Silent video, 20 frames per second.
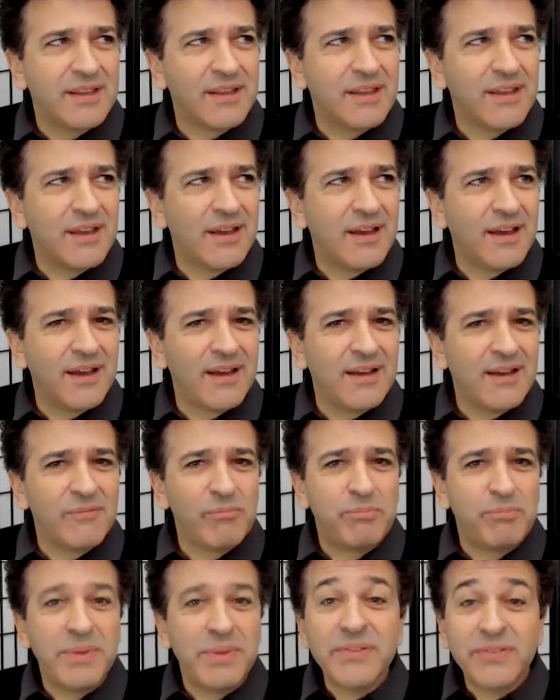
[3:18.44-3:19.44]

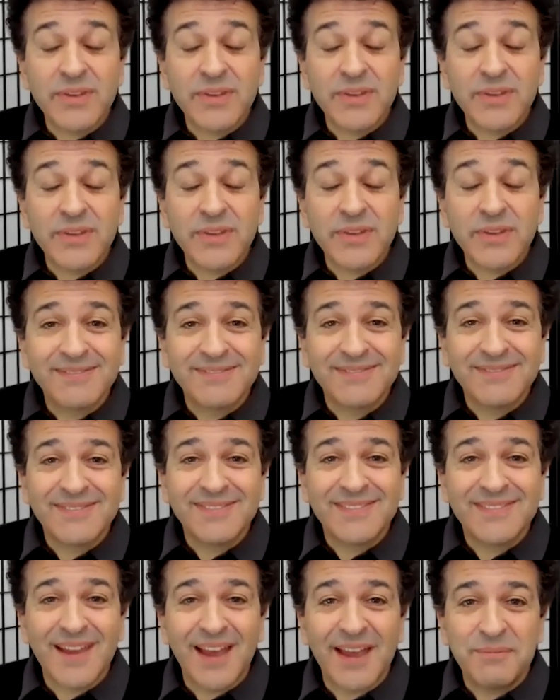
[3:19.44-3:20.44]
of business
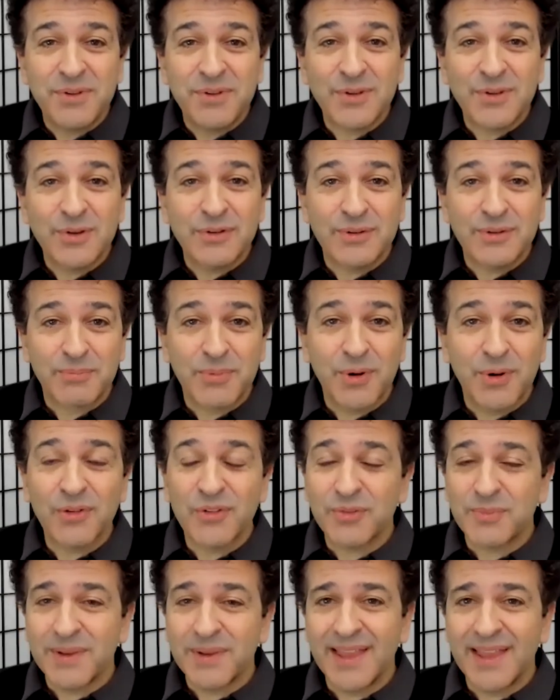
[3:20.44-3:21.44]
types who
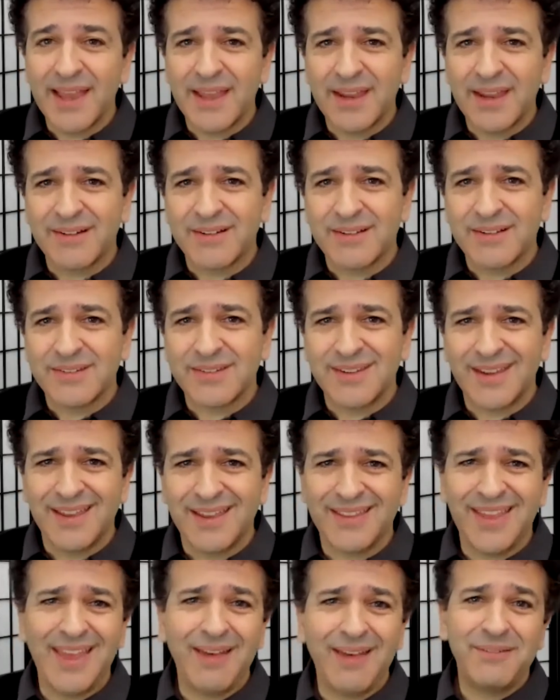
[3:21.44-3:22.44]
approach me later and
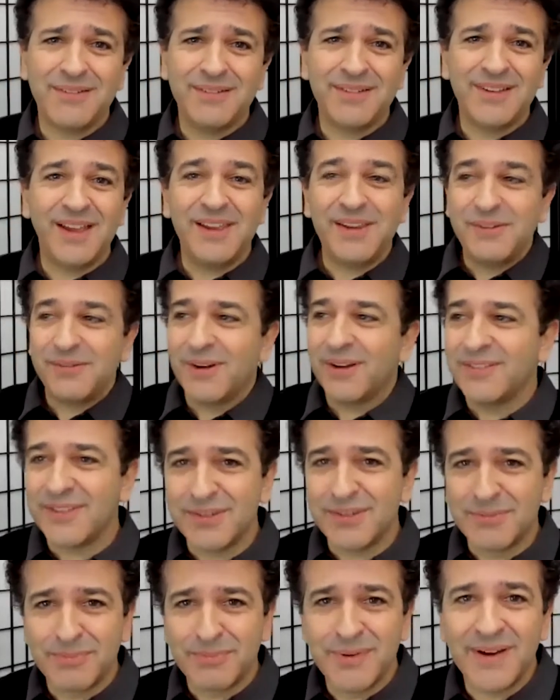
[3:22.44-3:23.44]
say, oh, hey, you wrote
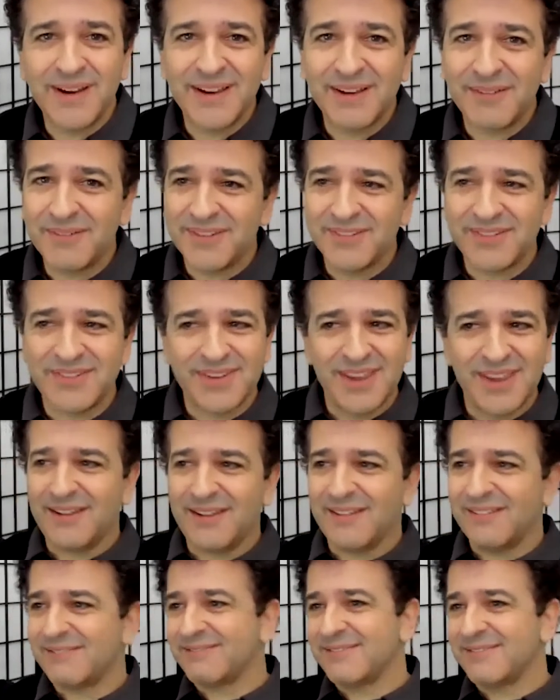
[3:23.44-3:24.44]
this book. It was
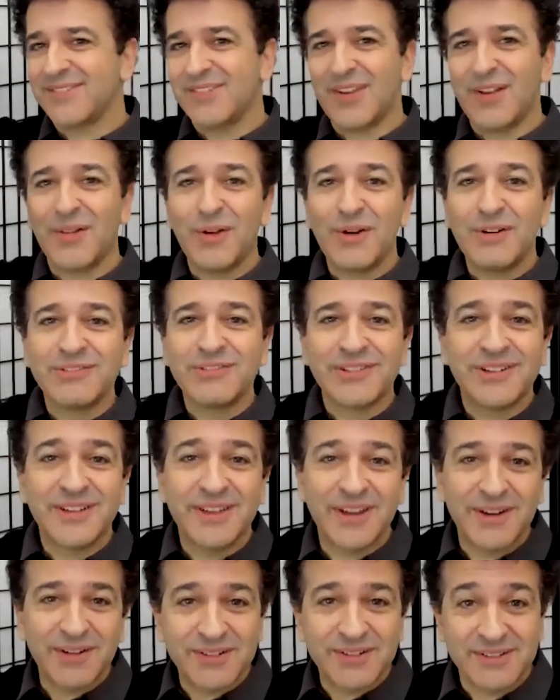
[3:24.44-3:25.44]
like, it's all over,
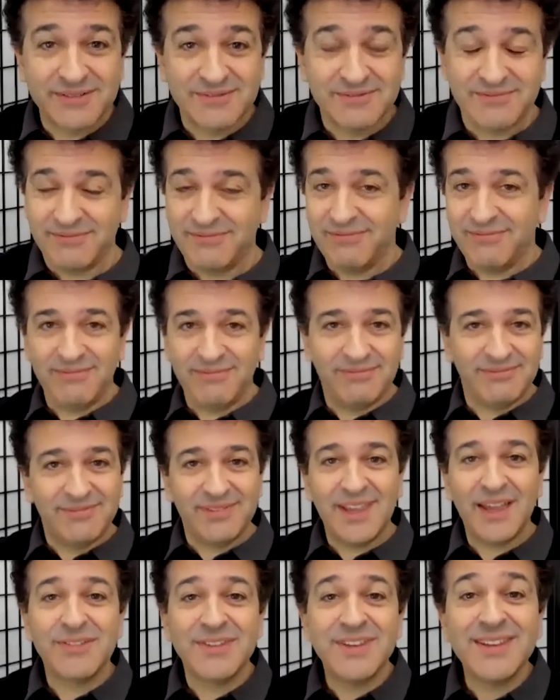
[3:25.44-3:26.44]

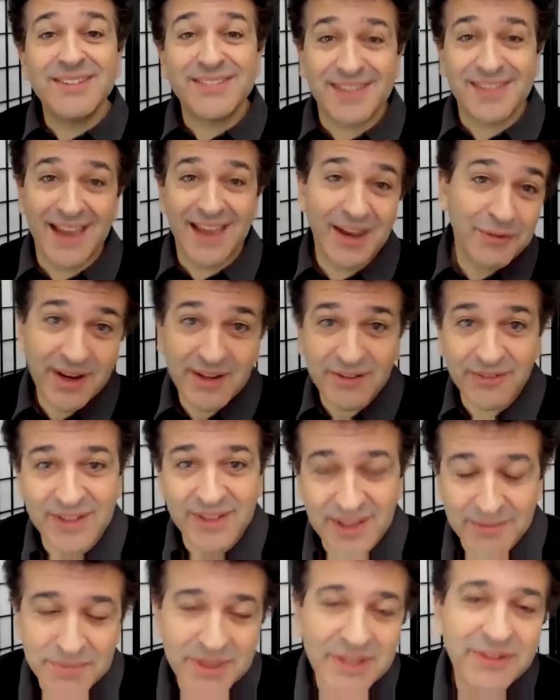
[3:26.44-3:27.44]
sounds easy. How do I do it?
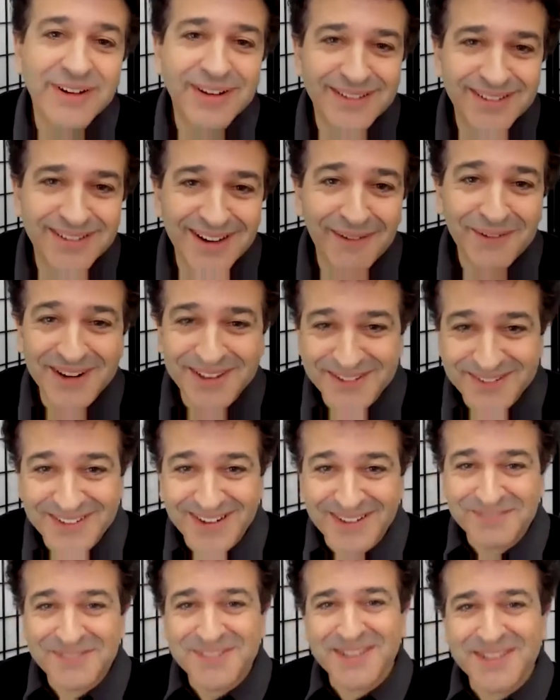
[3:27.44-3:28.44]
Let me do it. I want to do
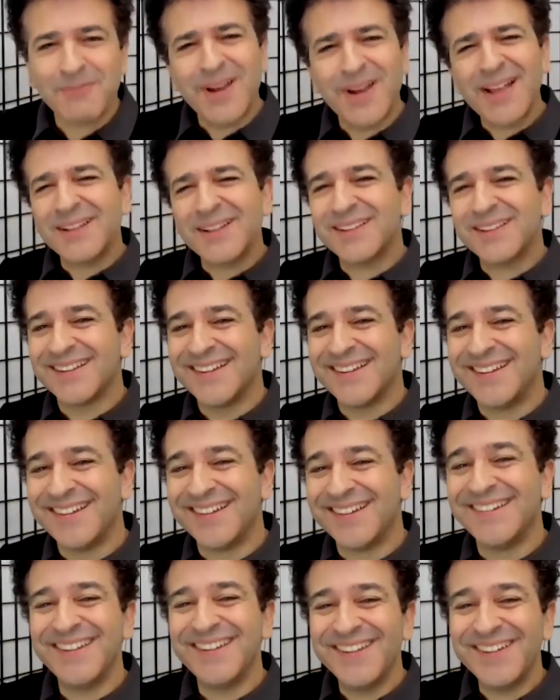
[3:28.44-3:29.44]
it. I was like, well,
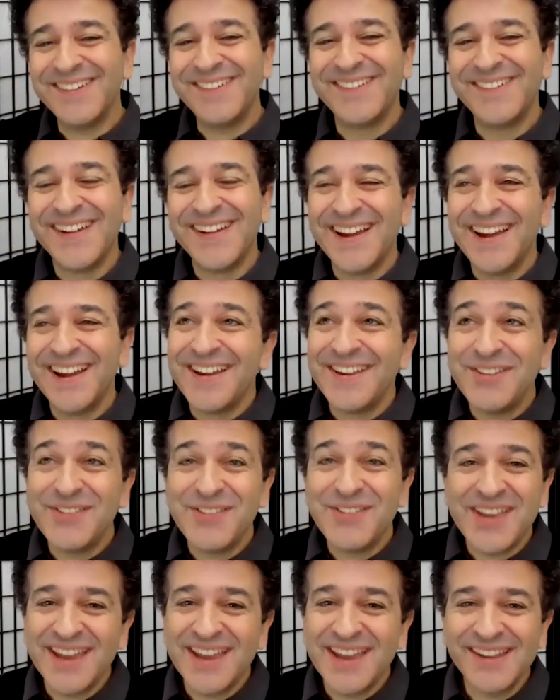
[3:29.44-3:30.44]
you
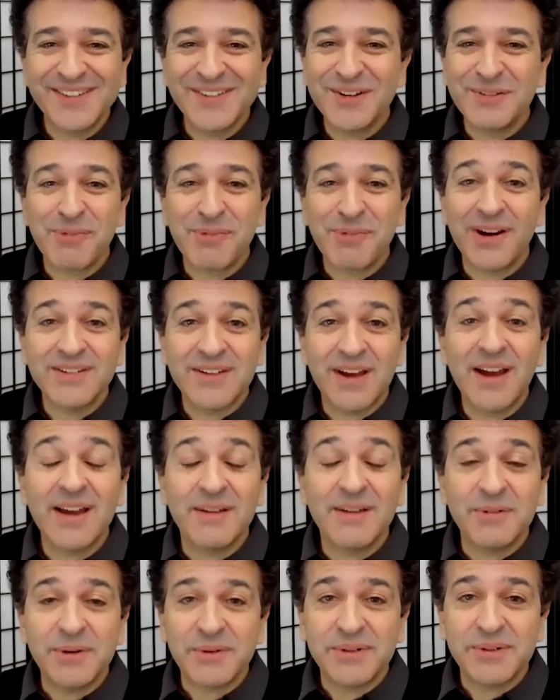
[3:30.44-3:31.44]
can't do it
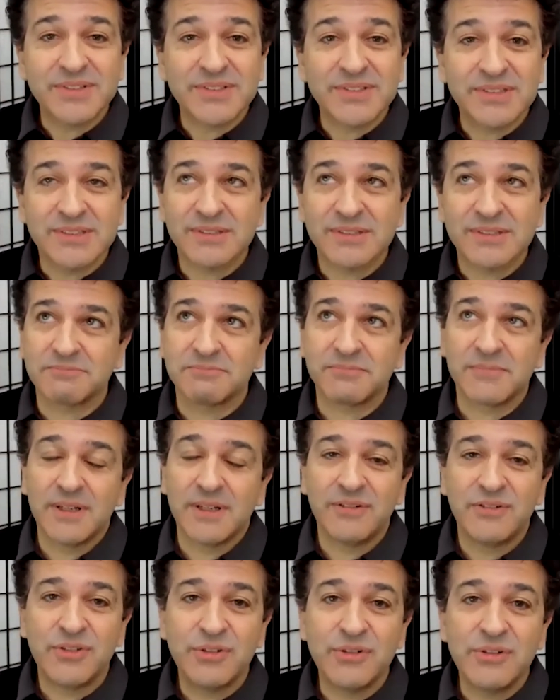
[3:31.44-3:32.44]
part-time. It was
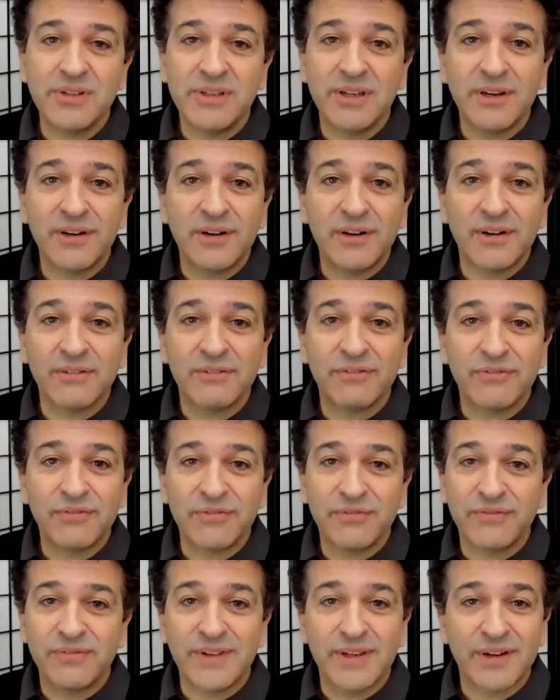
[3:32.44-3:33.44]
a 2-year,
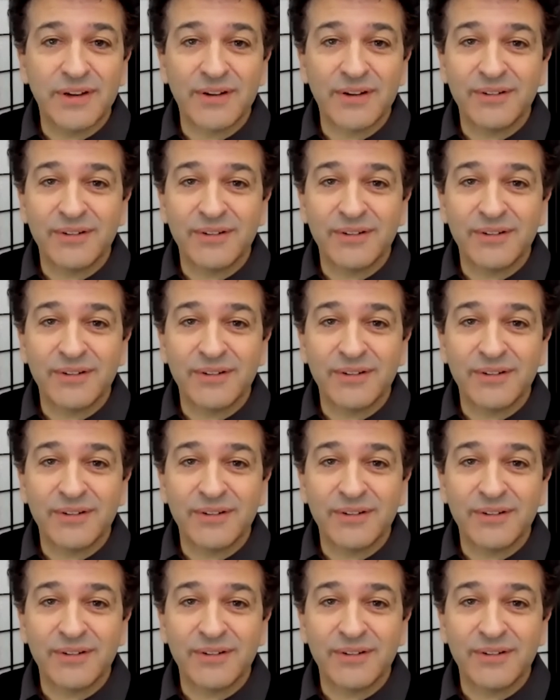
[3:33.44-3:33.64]
8